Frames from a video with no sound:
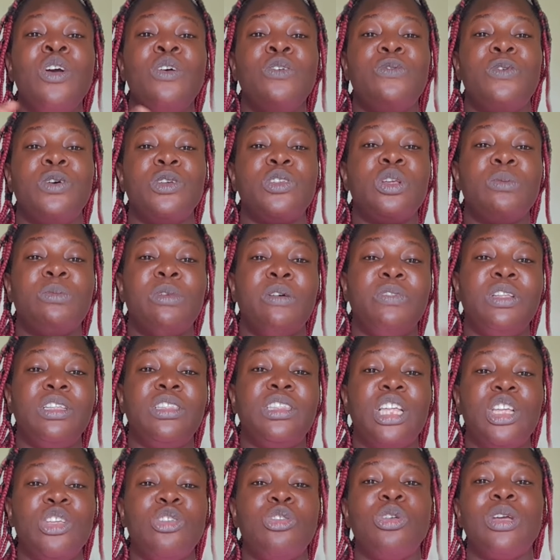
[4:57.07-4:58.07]
for some of the
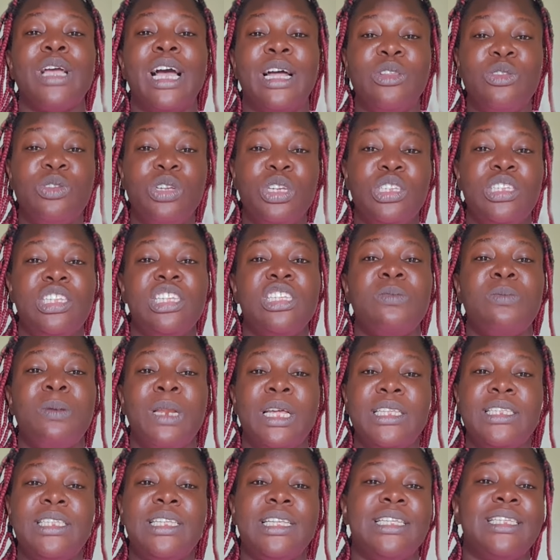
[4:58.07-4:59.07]
things you can do in these
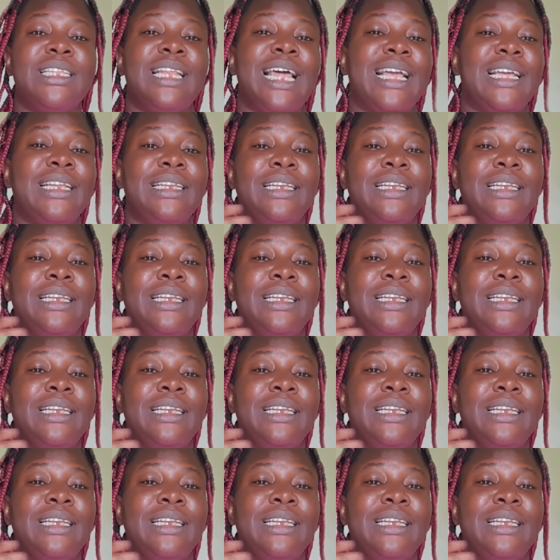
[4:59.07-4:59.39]
places like